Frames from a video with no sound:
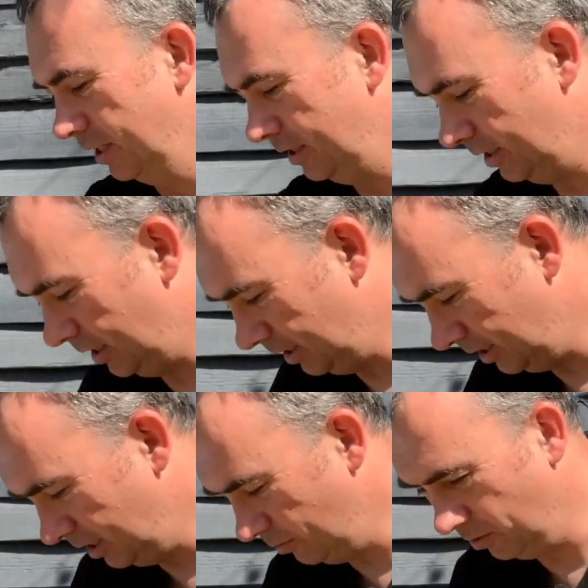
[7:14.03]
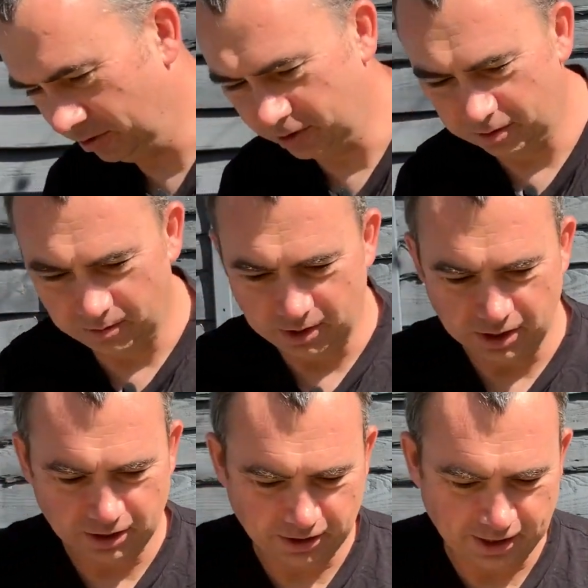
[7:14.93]
So the last thing you want when
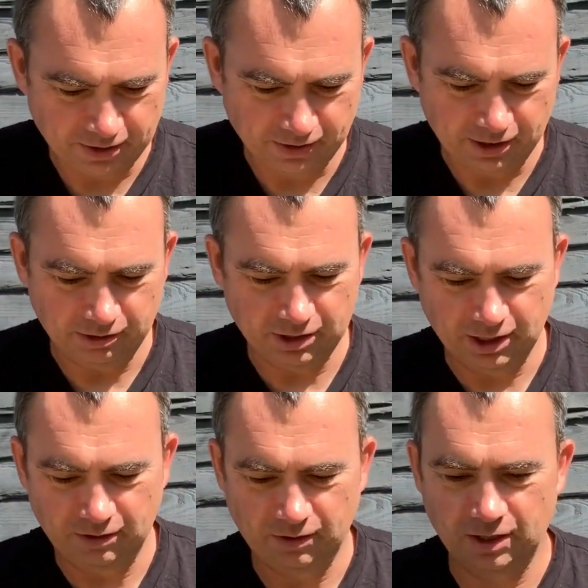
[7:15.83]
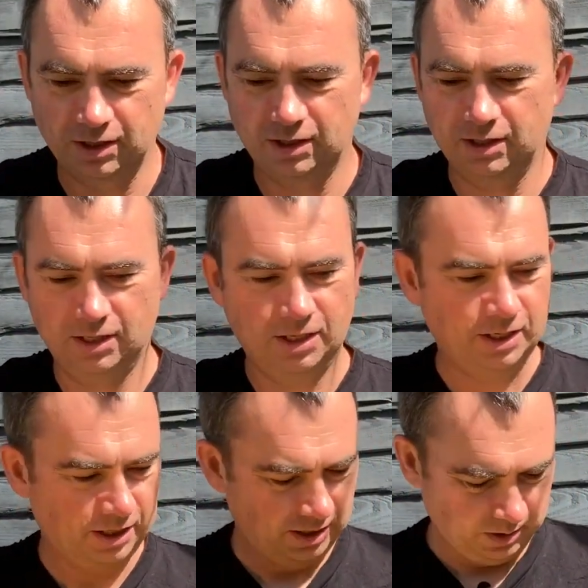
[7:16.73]
you're stuck out there is to have a
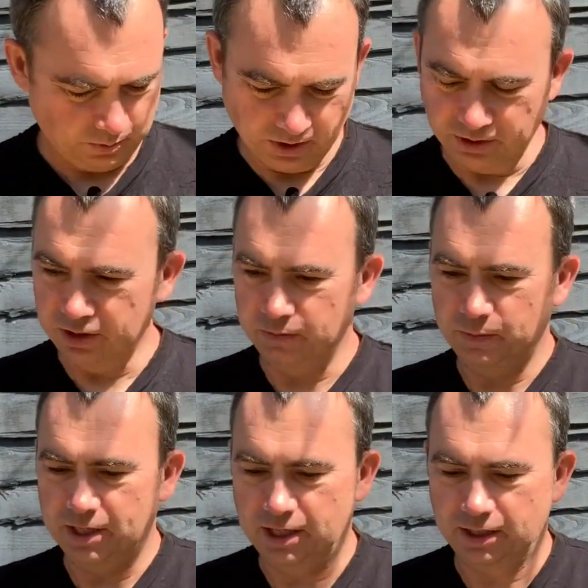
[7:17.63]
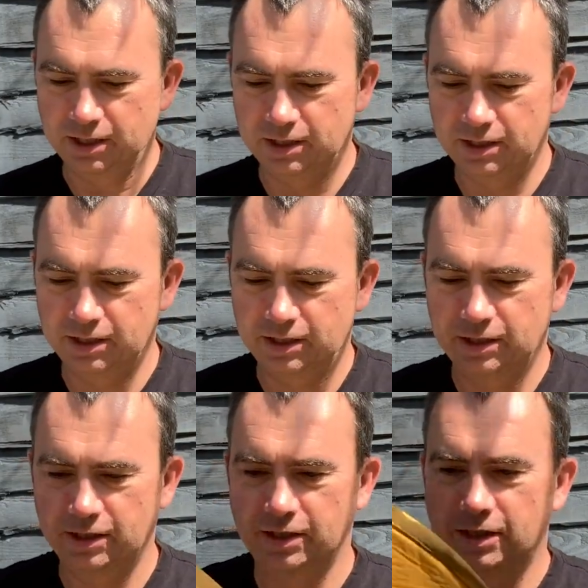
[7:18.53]
punctured mat,
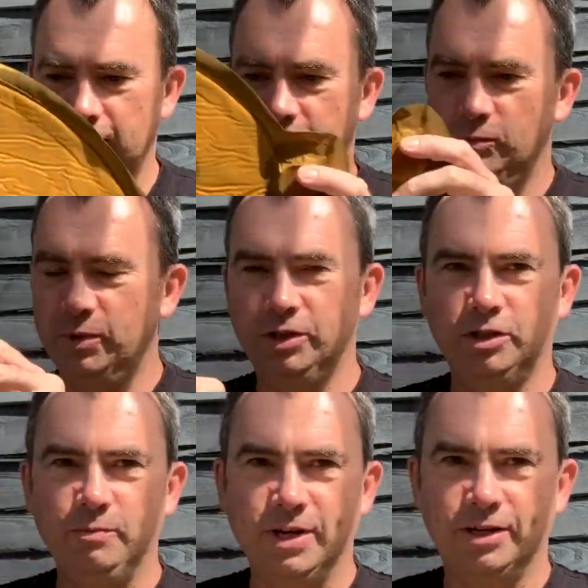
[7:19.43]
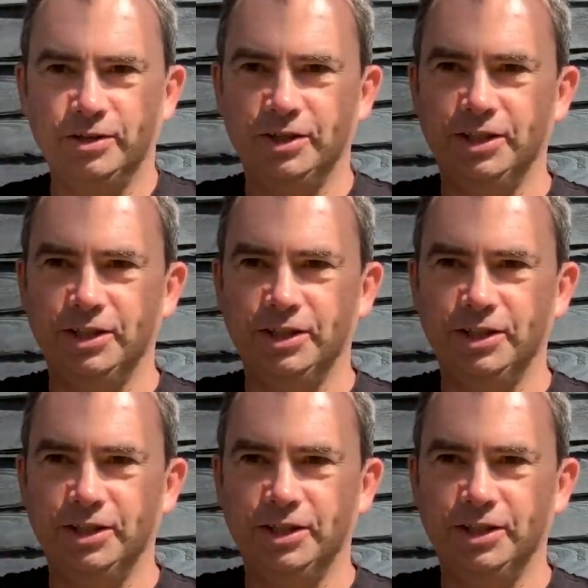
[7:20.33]
I should